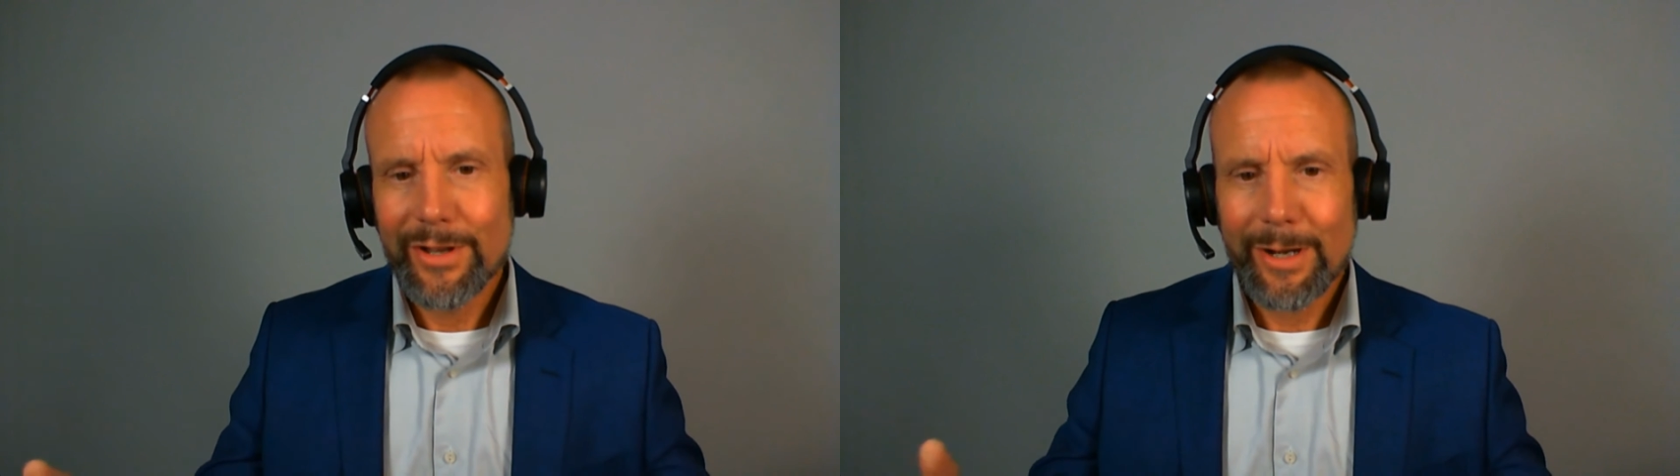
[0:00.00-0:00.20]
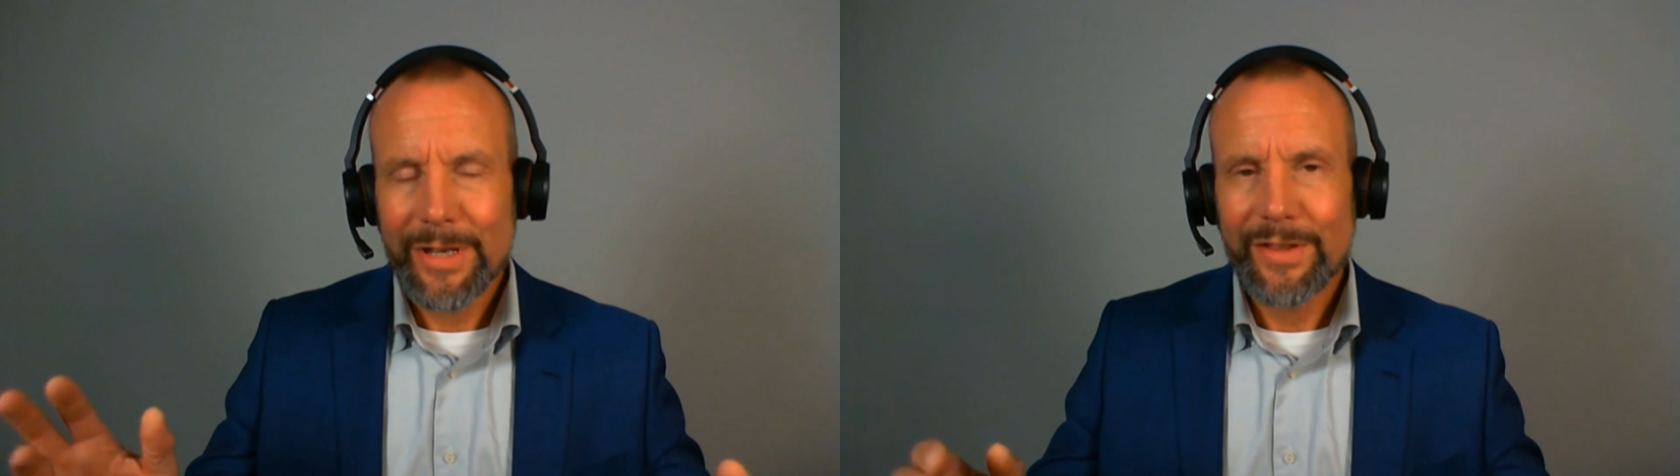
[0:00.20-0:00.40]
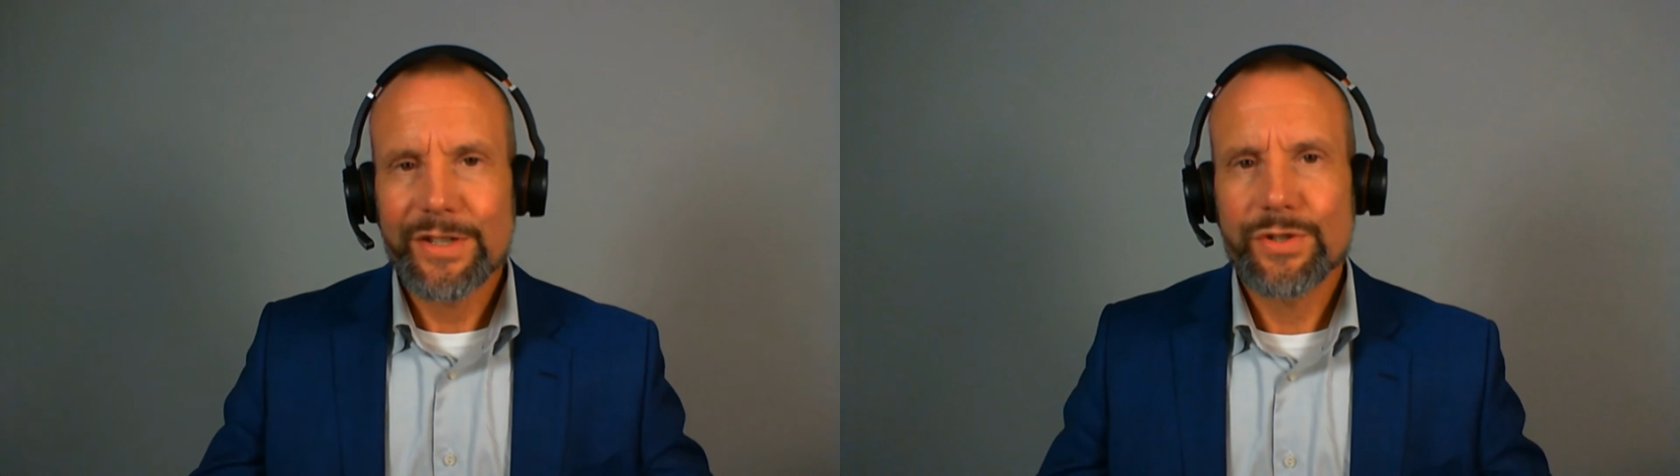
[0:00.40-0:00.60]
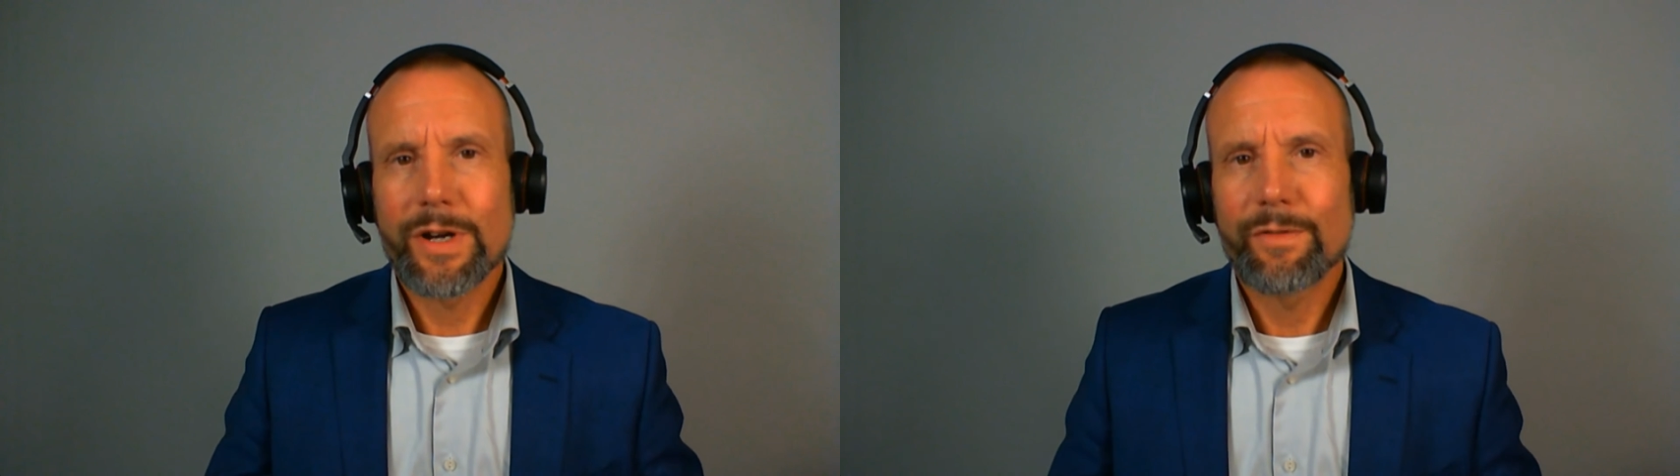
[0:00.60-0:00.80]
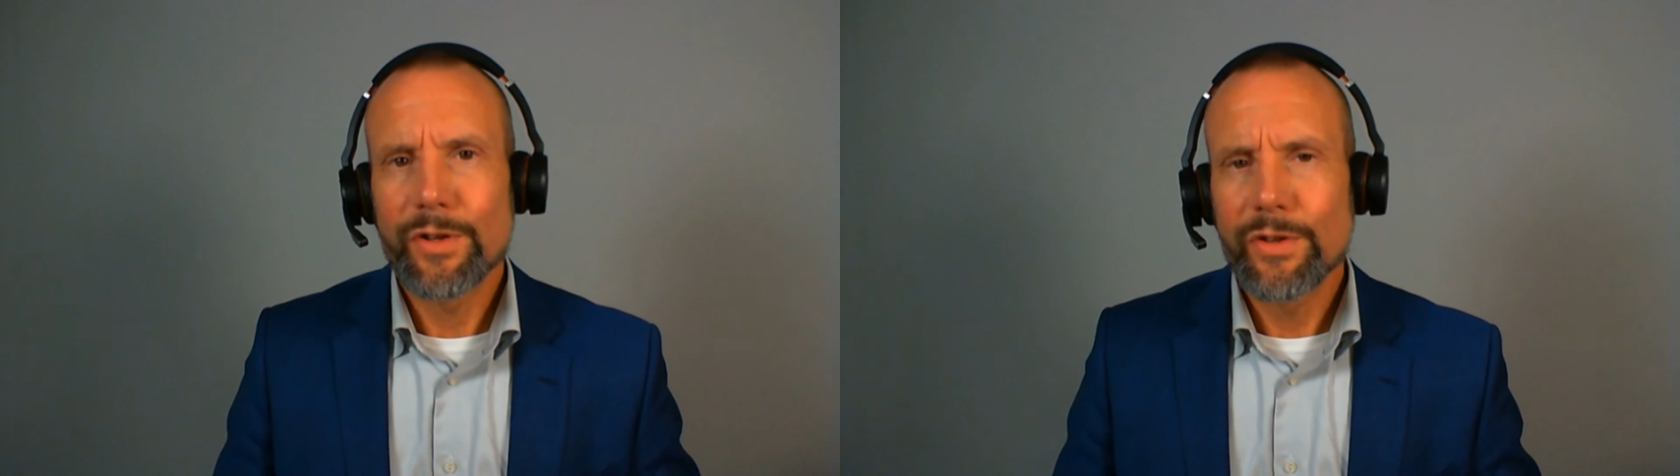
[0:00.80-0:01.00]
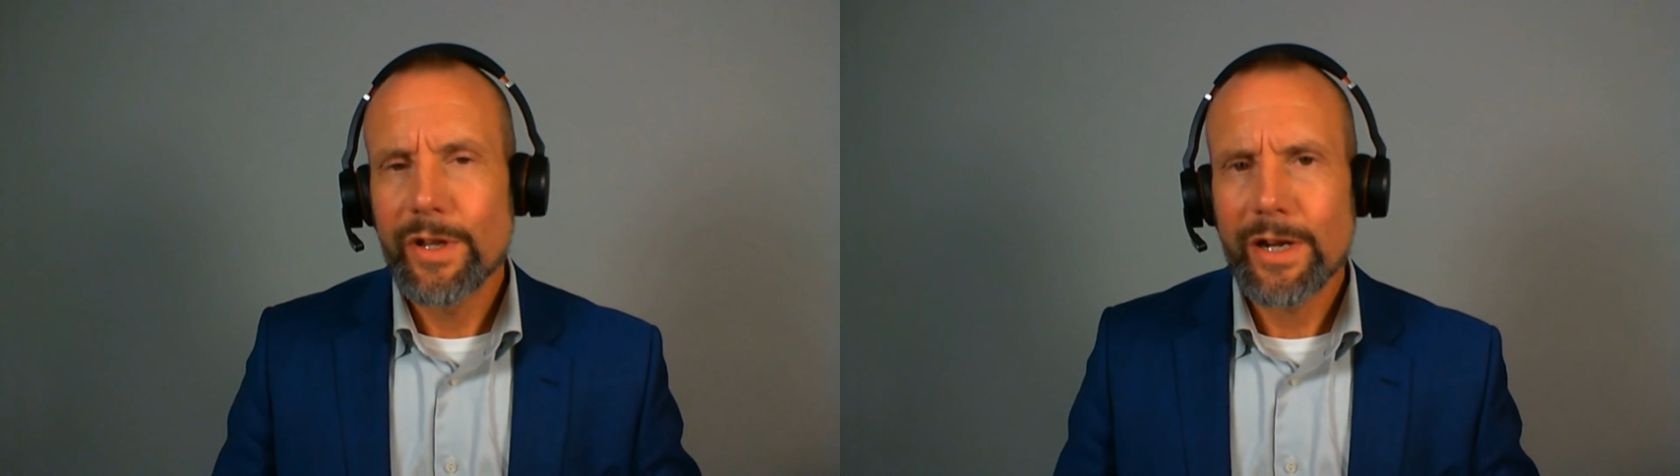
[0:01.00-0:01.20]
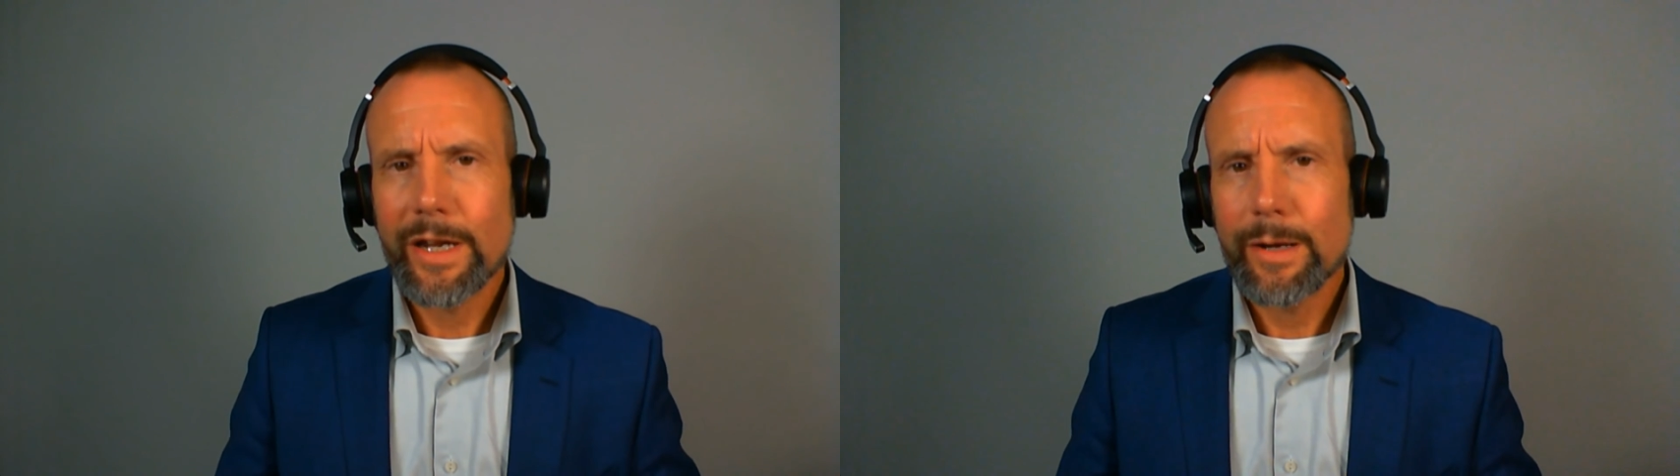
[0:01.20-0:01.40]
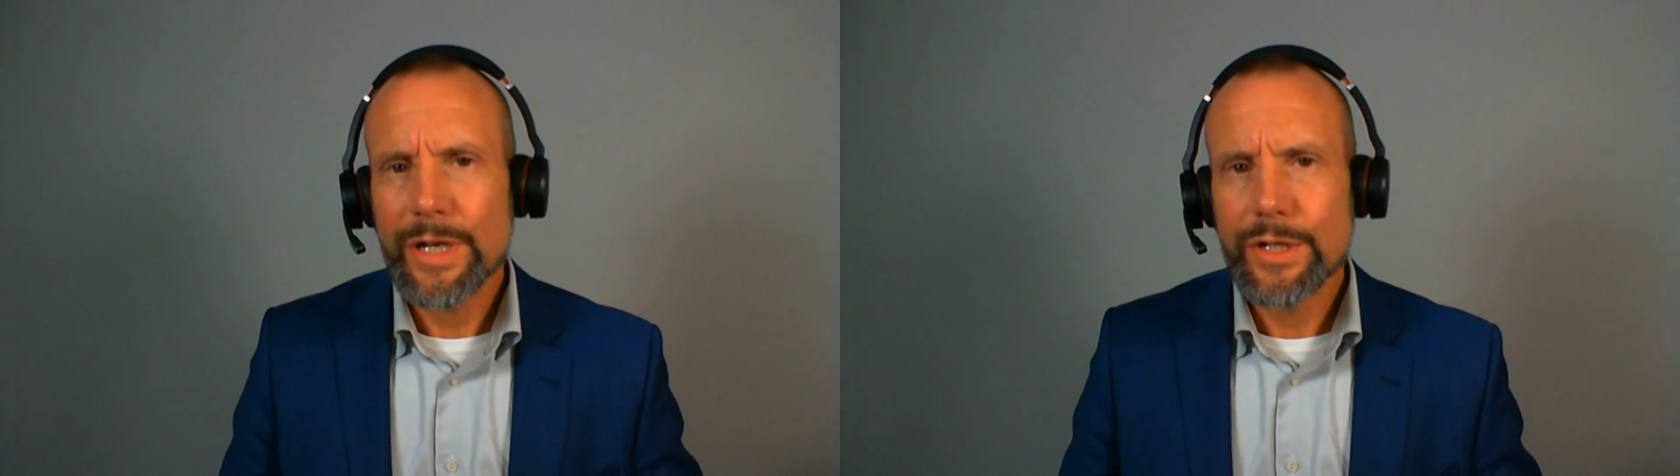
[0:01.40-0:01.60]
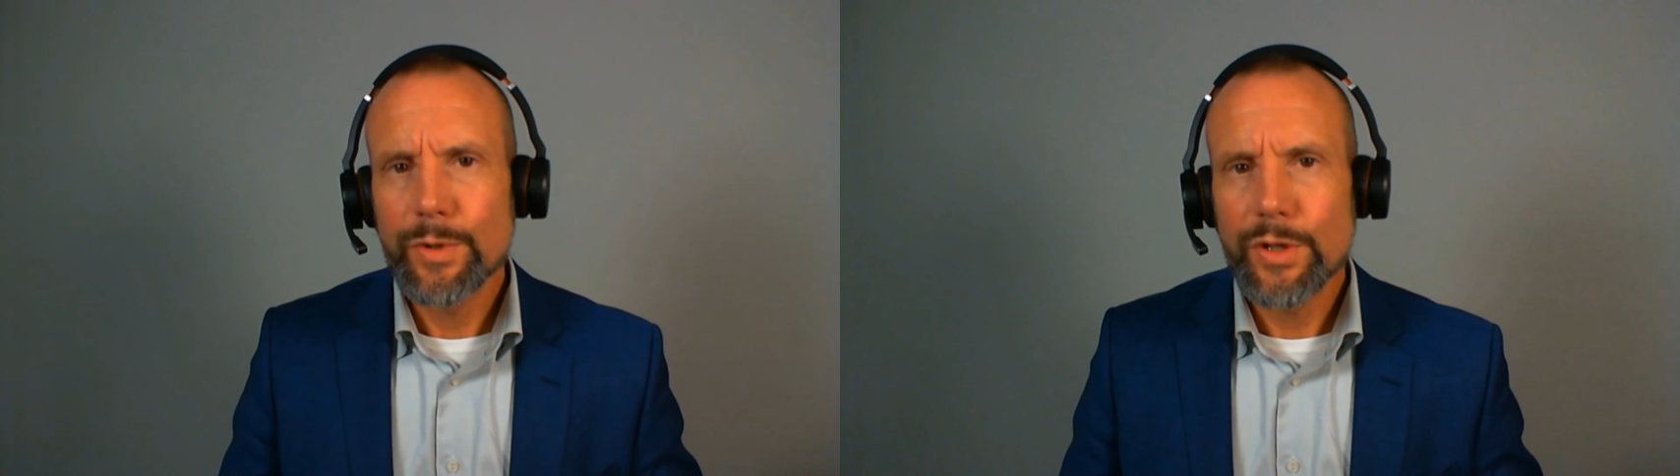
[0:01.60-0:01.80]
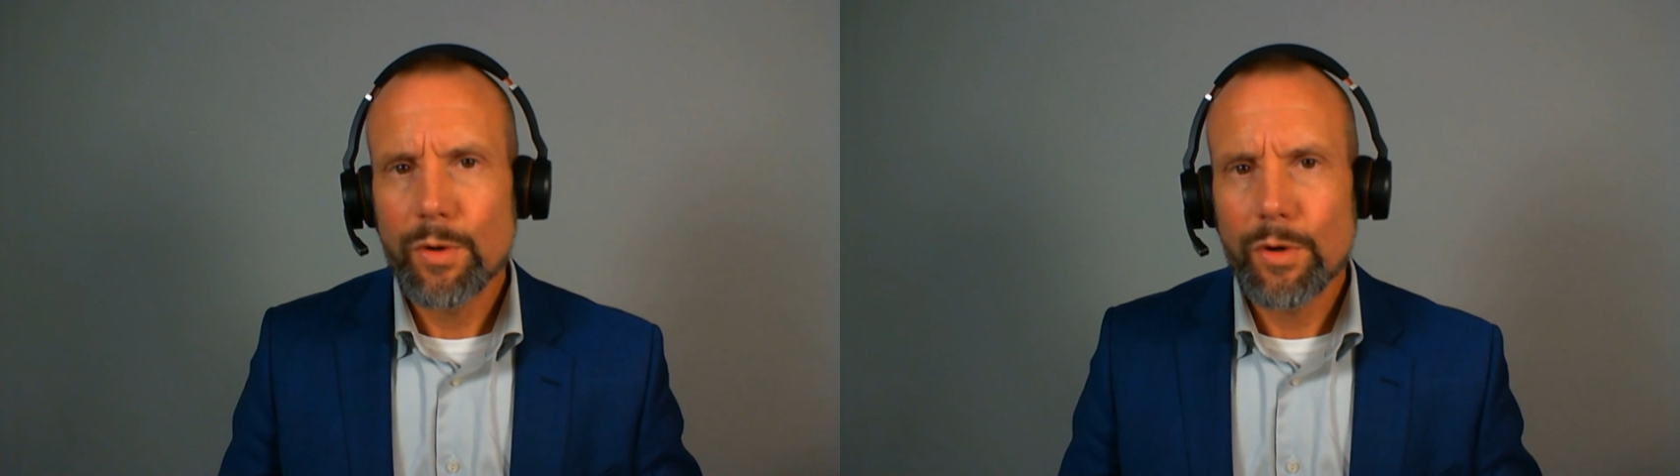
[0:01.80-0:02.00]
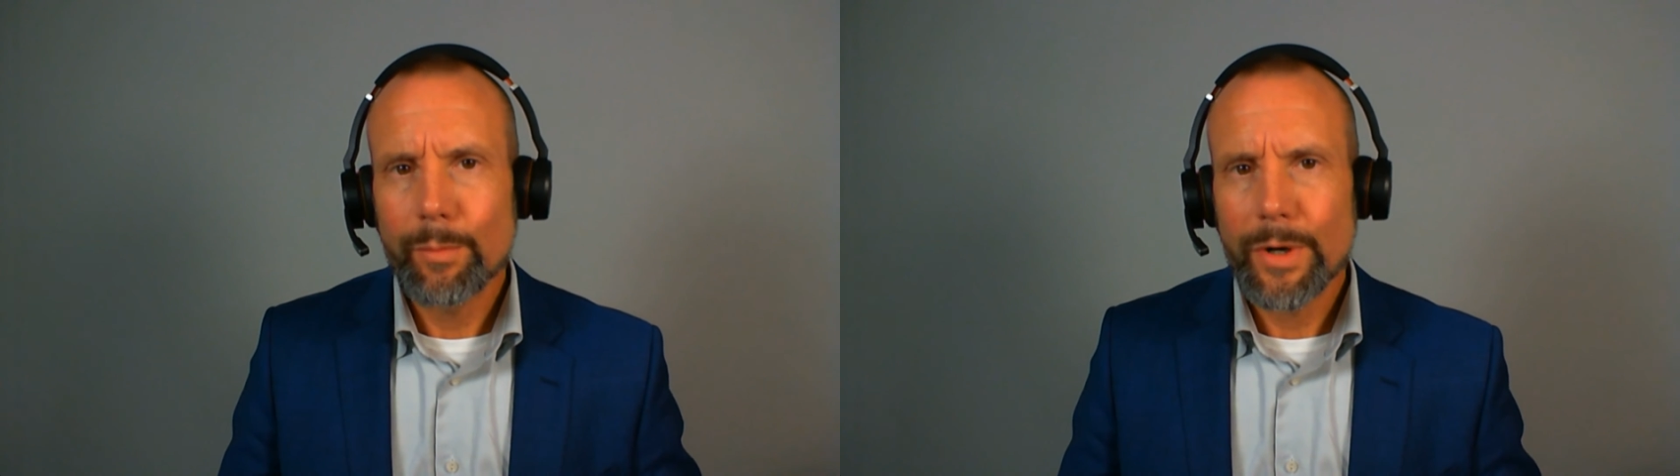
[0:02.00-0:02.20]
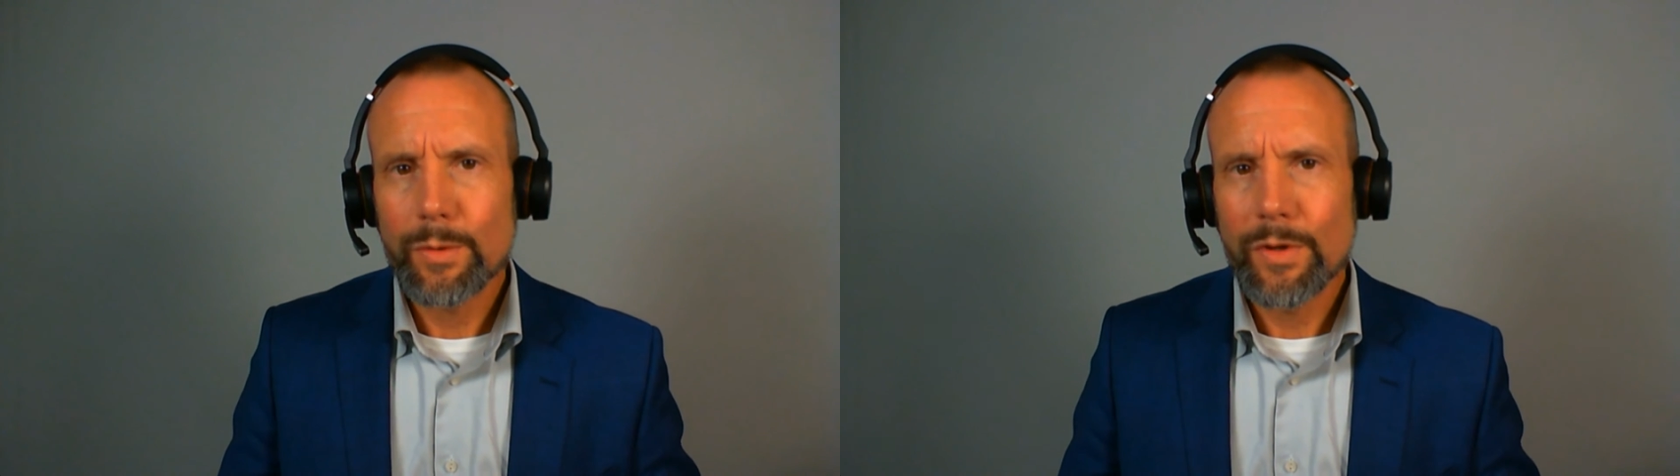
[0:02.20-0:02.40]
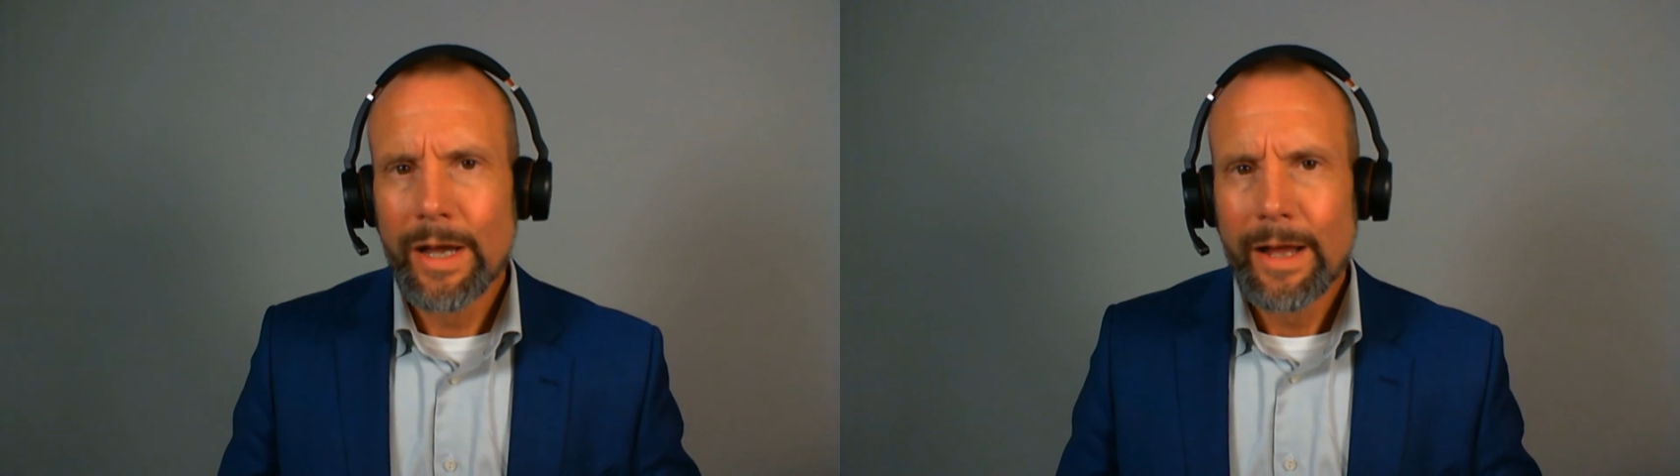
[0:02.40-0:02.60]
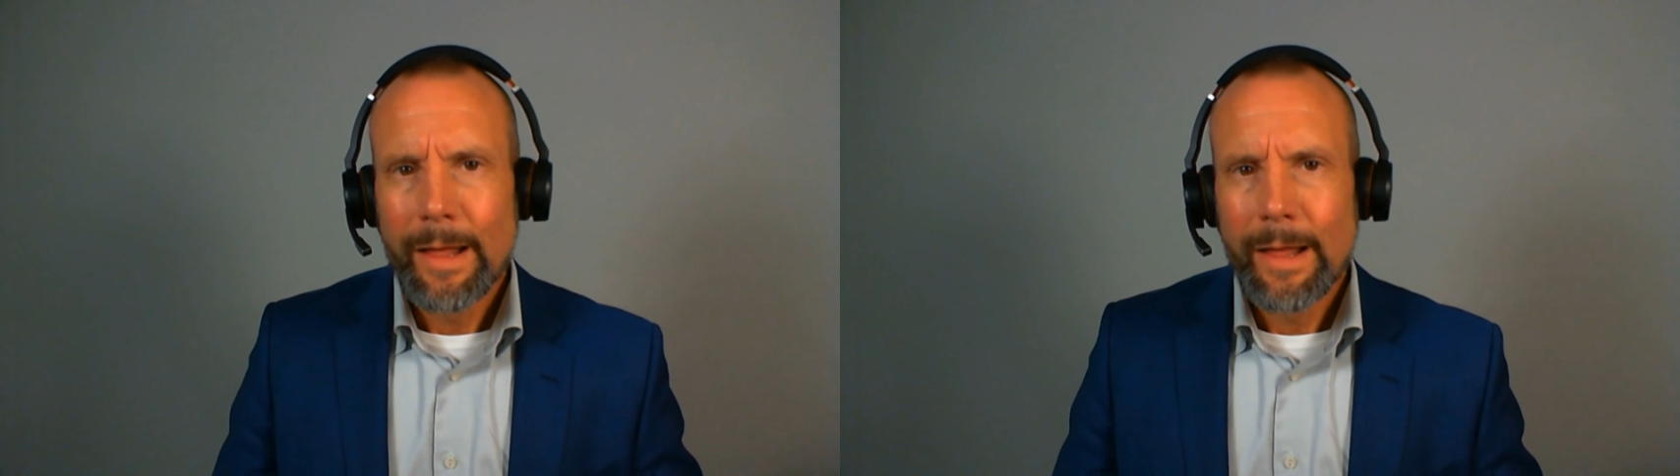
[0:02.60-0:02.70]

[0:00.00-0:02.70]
I mean, that's roughly the dynamics we talk about.